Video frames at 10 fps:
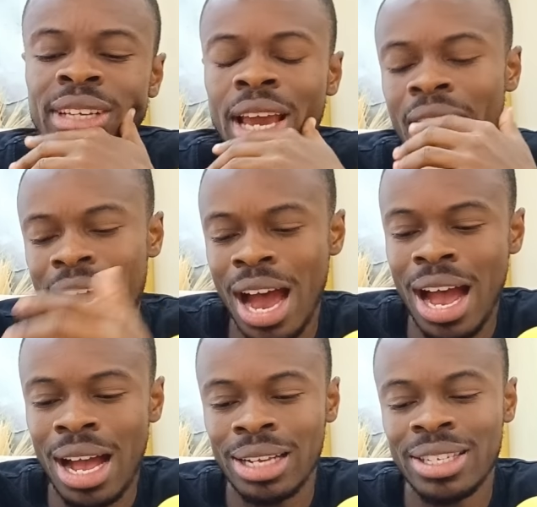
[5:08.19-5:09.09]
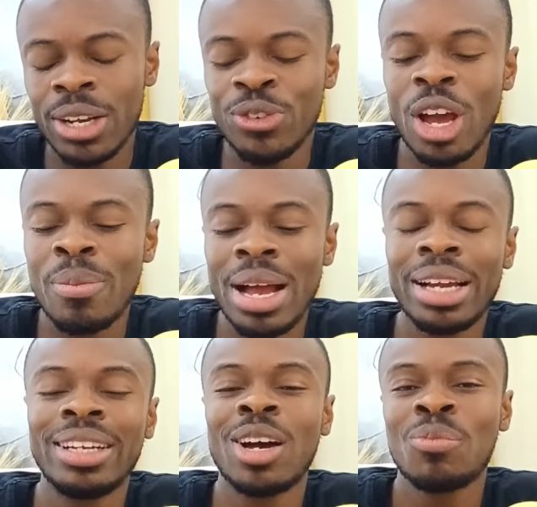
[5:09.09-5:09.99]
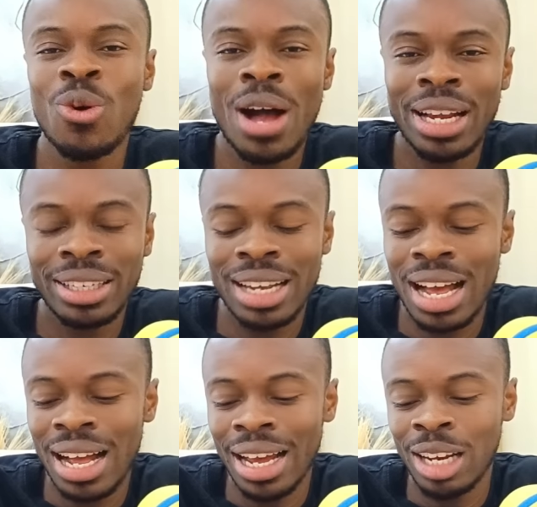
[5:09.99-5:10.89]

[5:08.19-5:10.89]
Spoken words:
A car central bank in Abo under